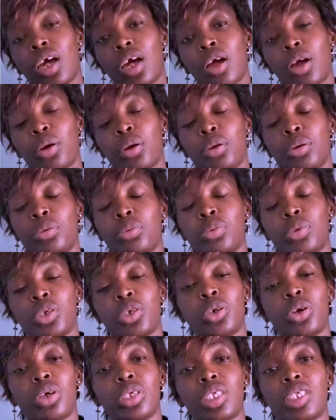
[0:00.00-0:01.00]

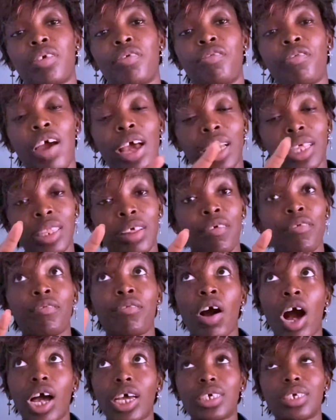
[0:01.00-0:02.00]
the vas
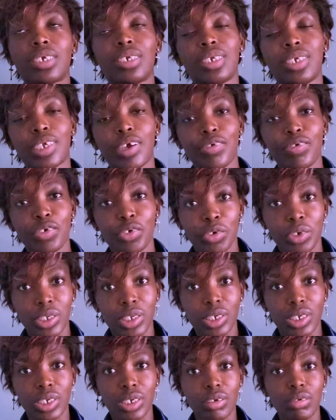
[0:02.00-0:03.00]
deferens,
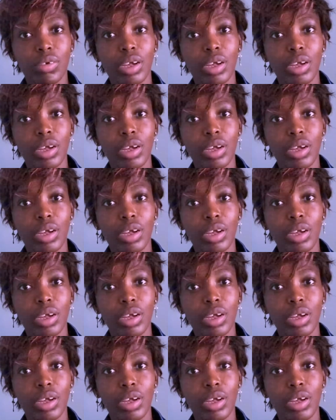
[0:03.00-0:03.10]
right?